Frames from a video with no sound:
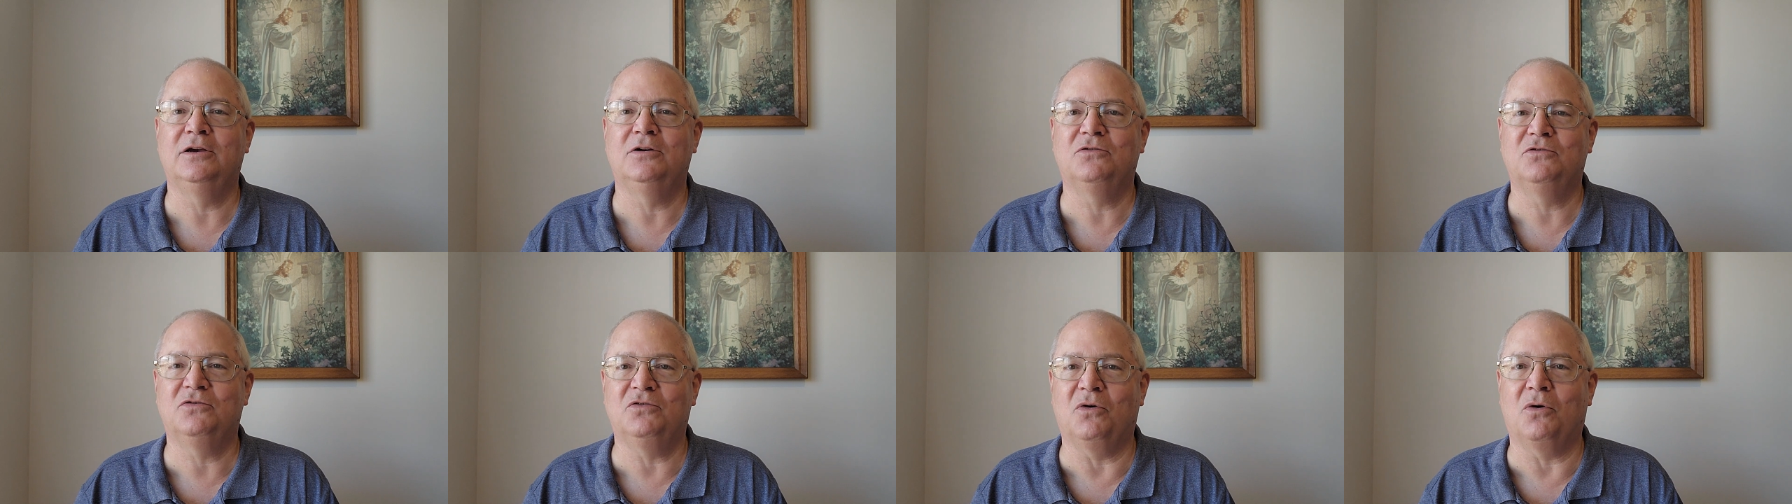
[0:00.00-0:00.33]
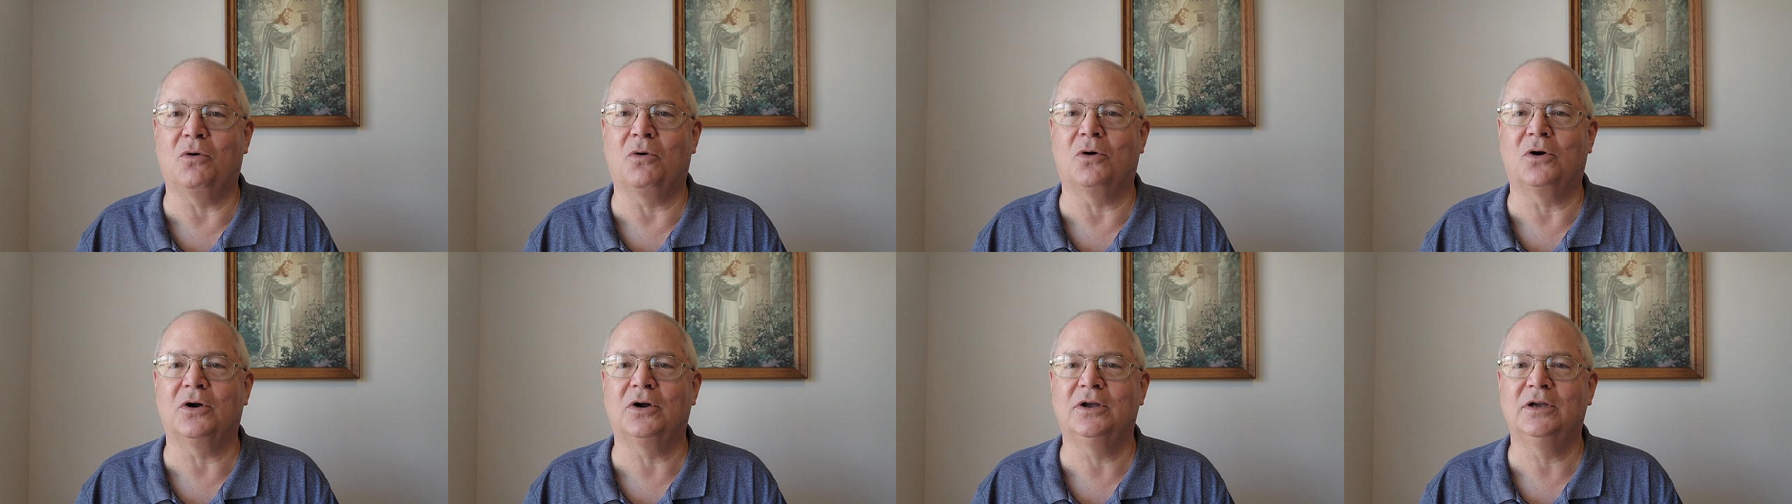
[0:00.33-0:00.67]

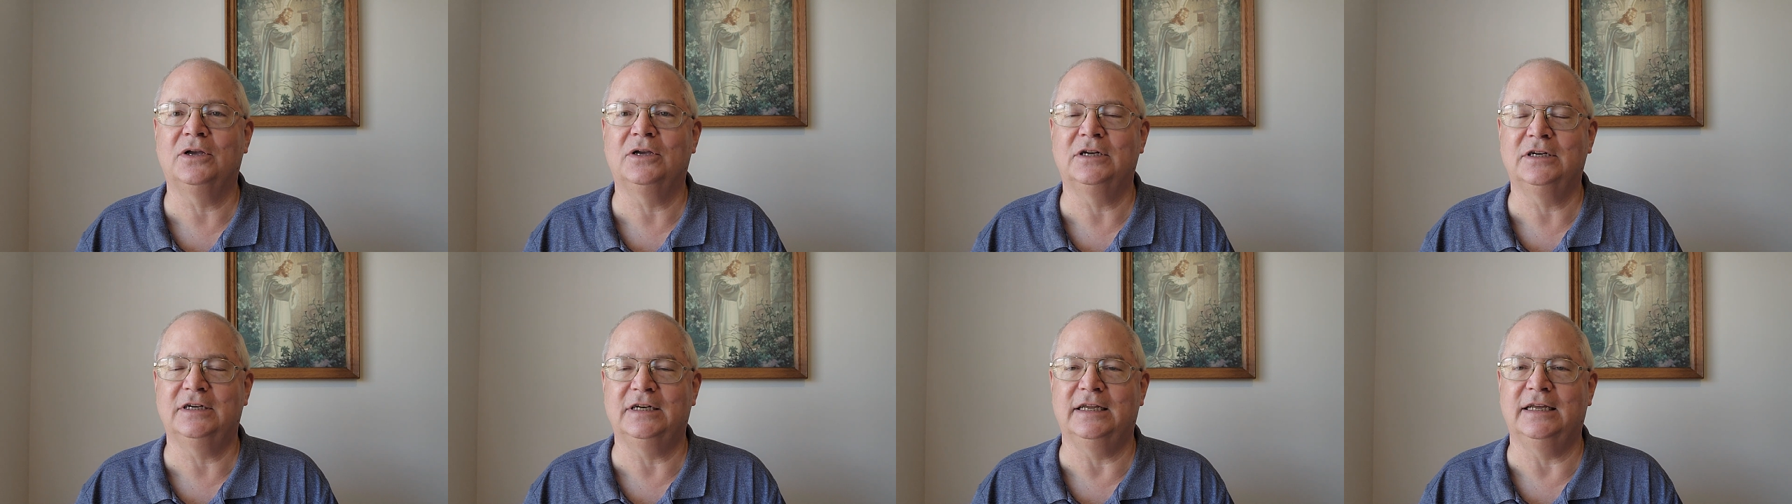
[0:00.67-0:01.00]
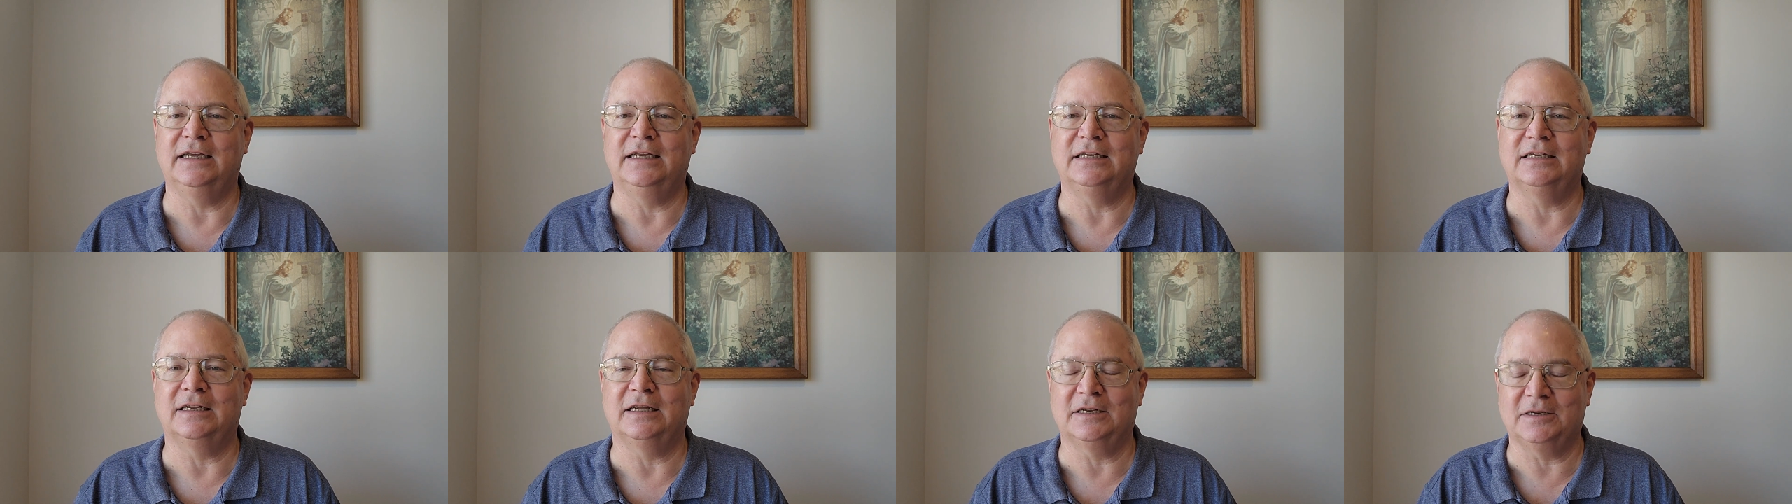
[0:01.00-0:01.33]
for
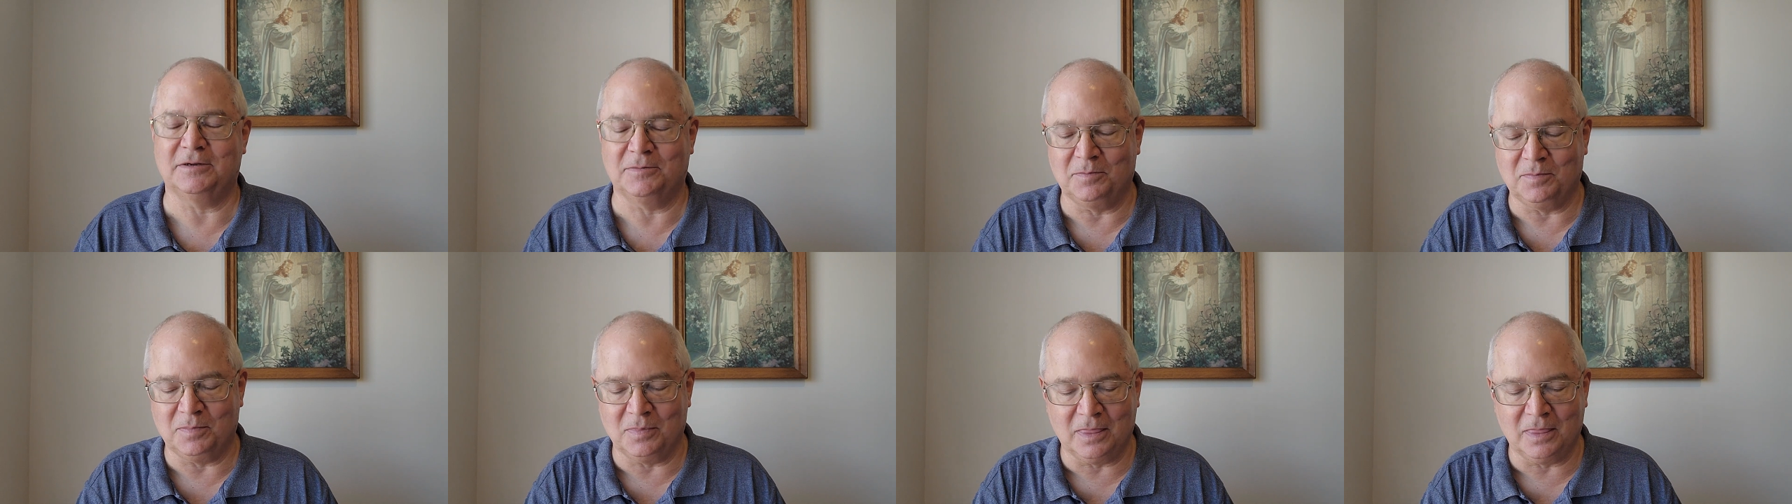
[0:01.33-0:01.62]
Jesus.